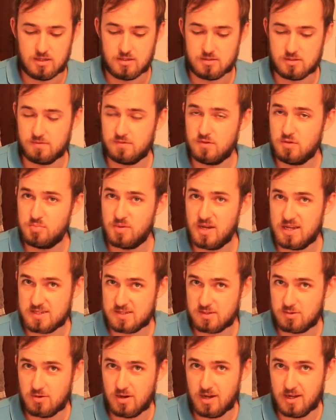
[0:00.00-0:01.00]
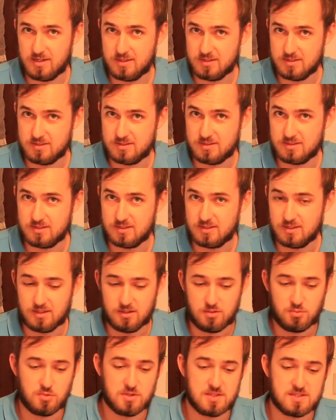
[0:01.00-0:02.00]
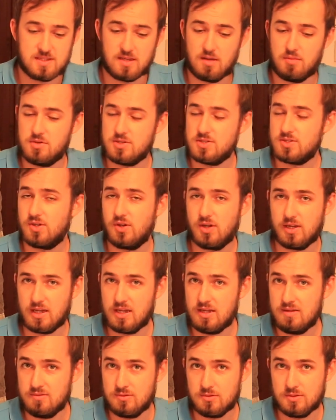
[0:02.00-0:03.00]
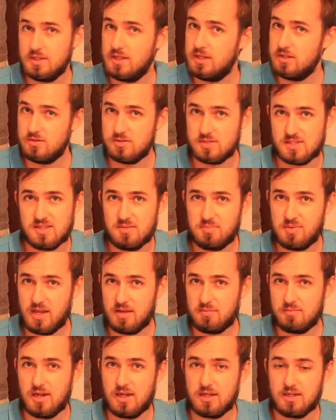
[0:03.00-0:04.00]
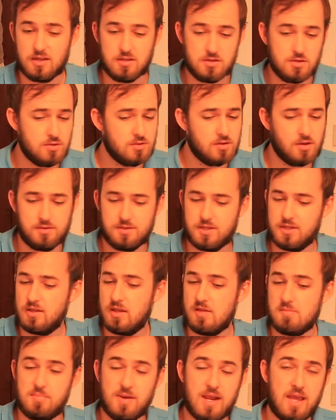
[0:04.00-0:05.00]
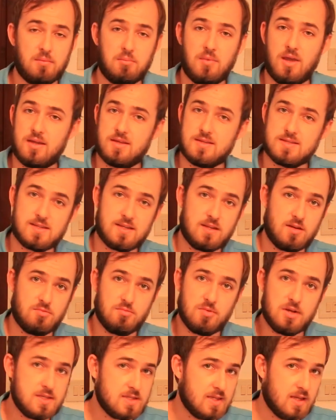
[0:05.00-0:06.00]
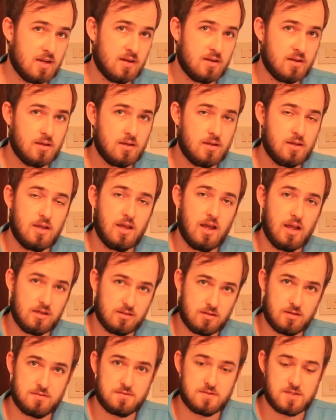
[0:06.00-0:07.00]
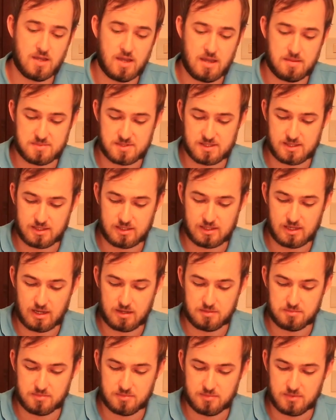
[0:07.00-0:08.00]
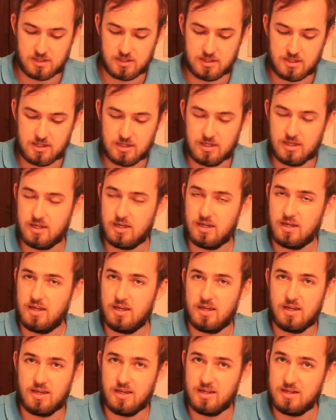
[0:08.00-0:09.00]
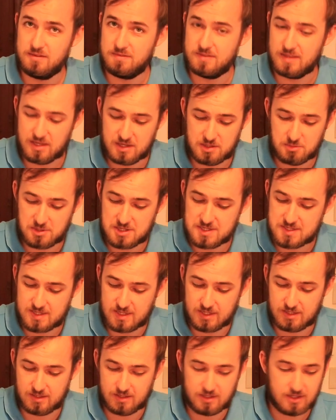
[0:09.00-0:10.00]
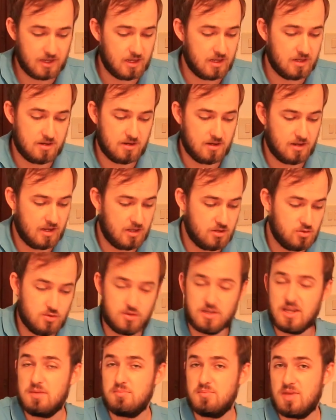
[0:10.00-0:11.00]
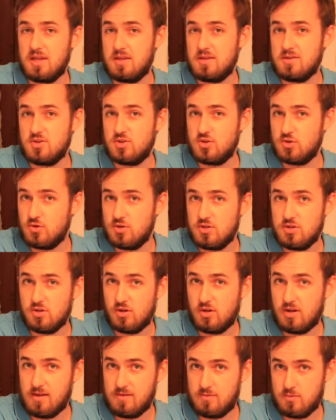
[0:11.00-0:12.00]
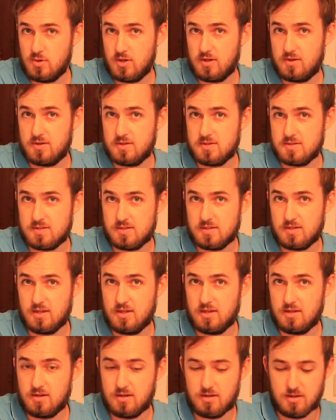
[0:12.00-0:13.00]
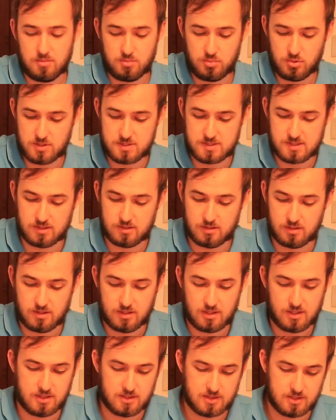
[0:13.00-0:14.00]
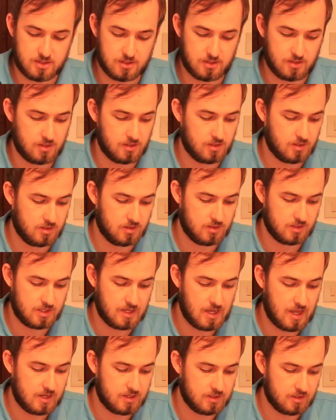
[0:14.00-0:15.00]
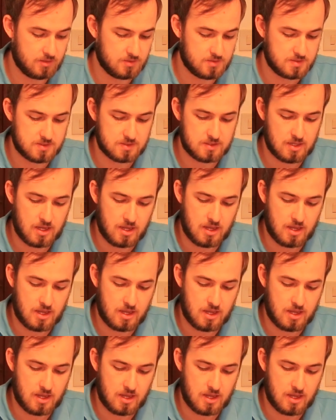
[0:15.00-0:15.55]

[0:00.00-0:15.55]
So if you buy squires, when someone's going evil and they're using the black market, you know that that black market's going to reset a lot of times in the game. And if they reset it and you keep making sure you don't have workers in prison, in the guardhouse,